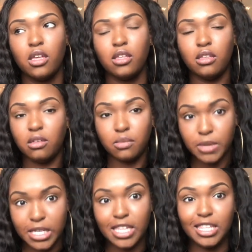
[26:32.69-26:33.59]
you could
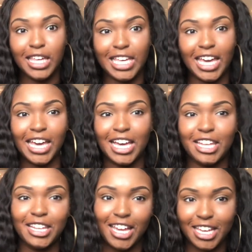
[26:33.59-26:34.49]
potentially get a
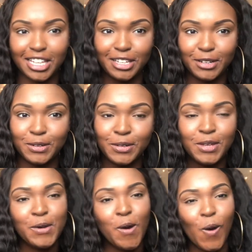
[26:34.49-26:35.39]
little
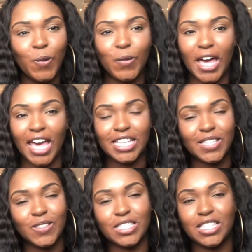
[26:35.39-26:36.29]
wet.
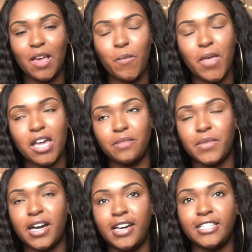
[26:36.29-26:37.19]
So just keep that in
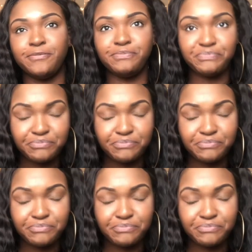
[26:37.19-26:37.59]
mind.